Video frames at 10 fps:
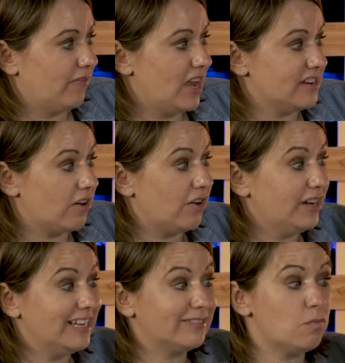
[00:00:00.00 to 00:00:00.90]
feet on
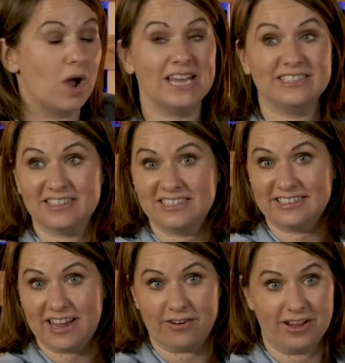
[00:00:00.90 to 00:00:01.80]
his way to the
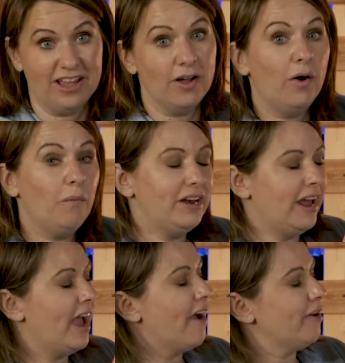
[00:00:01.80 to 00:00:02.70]
dairy went
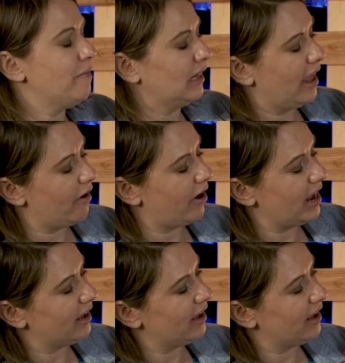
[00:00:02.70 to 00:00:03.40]
Harry Mcclary.